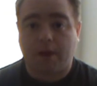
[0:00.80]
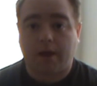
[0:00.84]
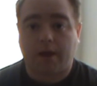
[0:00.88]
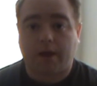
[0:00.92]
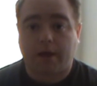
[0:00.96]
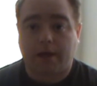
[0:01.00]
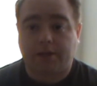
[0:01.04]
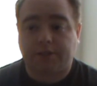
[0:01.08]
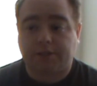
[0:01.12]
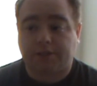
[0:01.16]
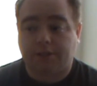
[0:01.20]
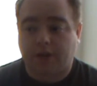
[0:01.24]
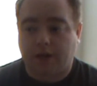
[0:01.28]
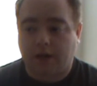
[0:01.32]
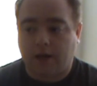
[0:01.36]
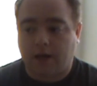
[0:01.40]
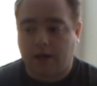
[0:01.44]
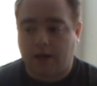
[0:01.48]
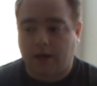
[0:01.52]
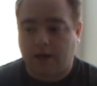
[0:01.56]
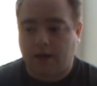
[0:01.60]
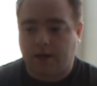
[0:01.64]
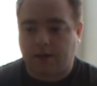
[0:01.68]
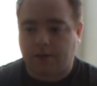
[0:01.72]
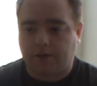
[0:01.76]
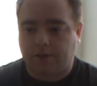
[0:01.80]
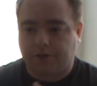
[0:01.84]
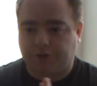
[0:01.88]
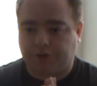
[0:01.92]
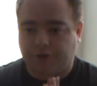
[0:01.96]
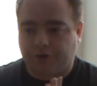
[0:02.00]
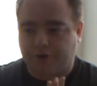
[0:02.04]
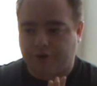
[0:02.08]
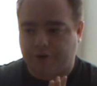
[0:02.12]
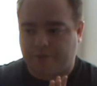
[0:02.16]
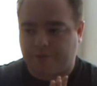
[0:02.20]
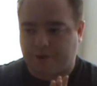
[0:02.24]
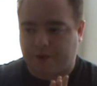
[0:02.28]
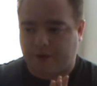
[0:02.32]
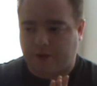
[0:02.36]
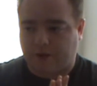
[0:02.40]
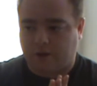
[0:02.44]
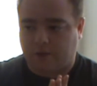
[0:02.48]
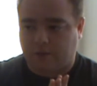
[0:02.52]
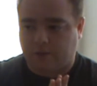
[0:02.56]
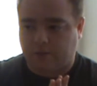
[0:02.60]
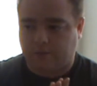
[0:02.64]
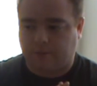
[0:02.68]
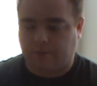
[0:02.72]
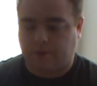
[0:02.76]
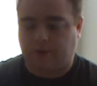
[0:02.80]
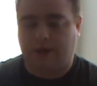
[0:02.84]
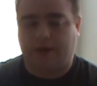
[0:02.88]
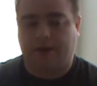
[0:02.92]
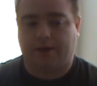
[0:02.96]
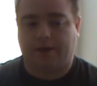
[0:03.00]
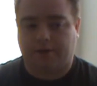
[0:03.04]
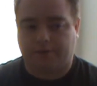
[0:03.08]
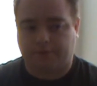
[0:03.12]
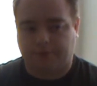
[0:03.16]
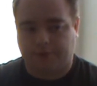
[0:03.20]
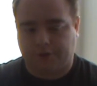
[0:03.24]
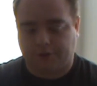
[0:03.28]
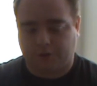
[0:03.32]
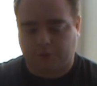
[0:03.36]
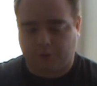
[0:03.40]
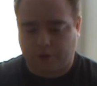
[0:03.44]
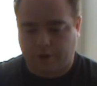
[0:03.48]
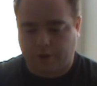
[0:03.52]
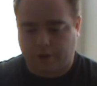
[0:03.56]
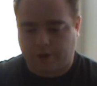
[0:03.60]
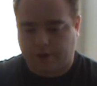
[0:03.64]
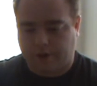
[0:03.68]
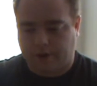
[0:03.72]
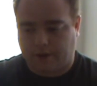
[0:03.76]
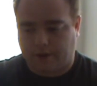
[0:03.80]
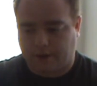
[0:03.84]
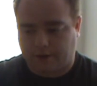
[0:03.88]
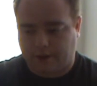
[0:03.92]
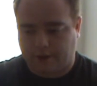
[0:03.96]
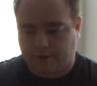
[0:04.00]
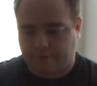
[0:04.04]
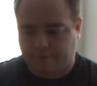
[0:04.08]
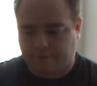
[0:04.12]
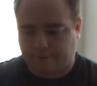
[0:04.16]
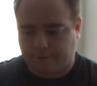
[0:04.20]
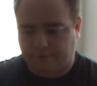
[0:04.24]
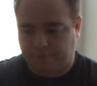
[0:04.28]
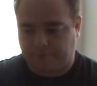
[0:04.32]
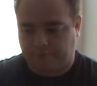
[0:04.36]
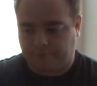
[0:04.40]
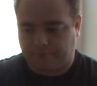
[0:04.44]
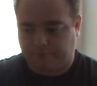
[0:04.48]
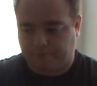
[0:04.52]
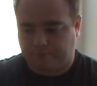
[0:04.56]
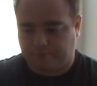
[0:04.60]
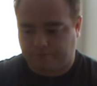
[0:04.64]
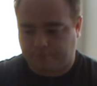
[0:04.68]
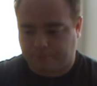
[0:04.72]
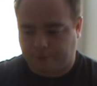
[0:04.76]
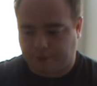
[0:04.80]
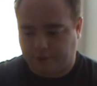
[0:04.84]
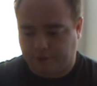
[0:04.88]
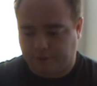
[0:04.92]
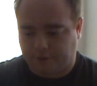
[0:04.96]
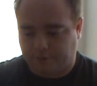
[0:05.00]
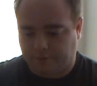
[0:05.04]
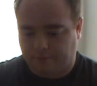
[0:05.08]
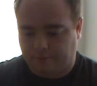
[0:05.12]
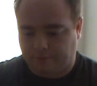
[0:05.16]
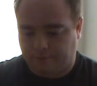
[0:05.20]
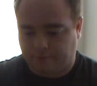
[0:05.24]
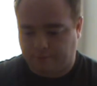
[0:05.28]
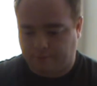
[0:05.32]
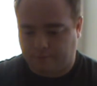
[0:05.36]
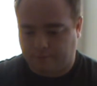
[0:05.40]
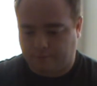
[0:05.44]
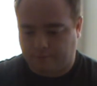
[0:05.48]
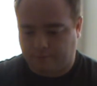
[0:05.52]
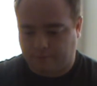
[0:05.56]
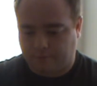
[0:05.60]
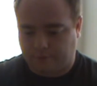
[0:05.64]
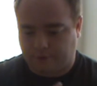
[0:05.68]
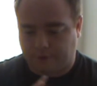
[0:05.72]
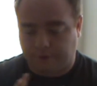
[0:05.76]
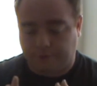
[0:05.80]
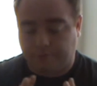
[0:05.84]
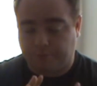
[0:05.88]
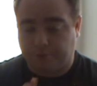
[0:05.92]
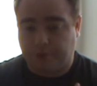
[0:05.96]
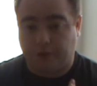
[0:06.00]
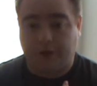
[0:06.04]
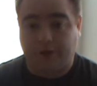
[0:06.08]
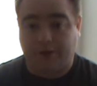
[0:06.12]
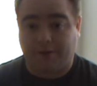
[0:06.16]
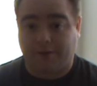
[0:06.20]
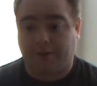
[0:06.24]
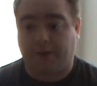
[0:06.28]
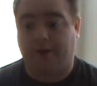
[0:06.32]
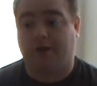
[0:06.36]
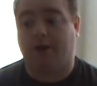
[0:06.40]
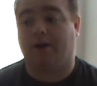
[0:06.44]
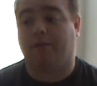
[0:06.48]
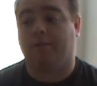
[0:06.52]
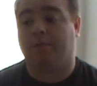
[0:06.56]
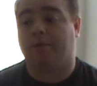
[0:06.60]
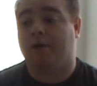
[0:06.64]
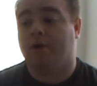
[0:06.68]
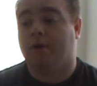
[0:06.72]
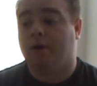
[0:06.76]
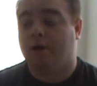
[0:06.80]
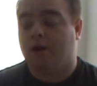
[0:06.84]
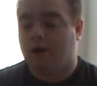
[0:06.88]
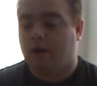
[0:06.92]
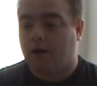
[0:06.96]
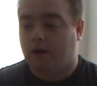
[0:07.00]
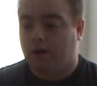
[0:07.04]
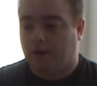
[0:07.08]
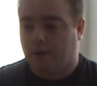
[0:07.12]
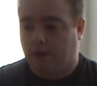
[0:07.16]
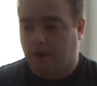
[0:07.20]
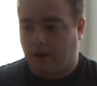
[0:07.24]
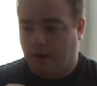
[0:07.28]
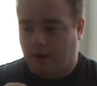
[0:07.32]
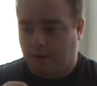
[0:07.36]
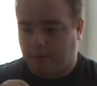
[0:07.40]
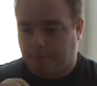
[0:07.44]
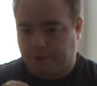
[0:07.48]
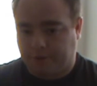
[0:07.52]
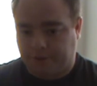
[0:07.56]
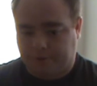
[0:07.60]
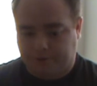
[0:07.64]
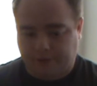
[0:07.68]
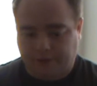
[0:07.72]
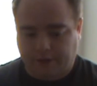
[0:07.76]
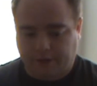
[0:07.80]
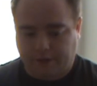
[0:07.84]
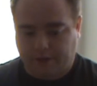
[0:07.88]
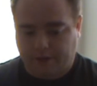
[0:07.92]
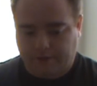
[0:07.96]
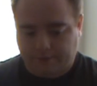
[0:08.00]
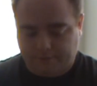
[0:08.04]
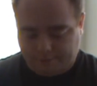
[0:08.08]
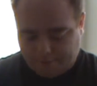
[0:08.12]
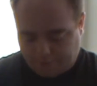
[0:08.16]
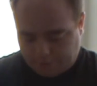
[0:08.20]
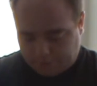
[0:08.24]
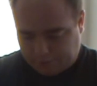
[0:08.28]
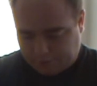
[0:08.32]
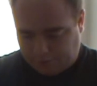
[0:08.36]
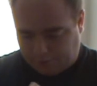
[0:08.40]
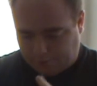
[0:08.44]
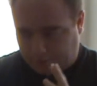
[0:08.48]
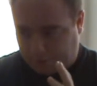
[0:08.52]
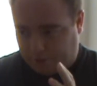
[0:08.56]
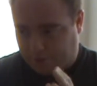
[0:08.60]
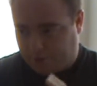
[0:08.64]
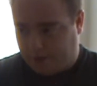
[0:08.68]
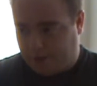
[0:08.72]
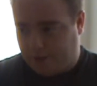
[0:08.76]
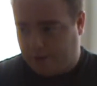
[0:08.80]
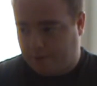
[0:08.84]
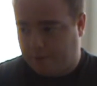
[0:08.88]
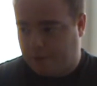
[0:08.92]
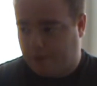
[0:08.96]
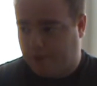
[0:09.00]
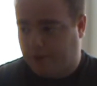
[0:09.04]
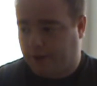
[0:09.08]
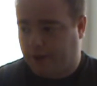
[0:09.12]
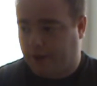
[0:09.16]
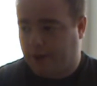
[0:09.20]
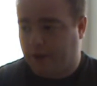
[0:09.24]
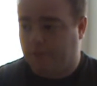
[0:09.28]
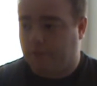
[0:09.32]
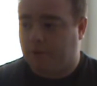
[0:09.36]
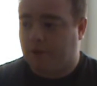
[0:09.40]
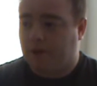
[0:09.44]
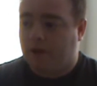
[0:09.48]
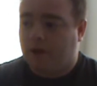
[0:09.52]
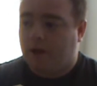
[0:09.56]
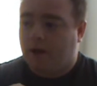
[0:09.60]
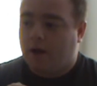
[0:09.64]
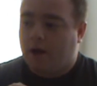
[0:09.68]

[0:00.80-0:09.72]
Hey guys, sorry about this week. Haven't didn't put anything up, but today is something that I am putting up.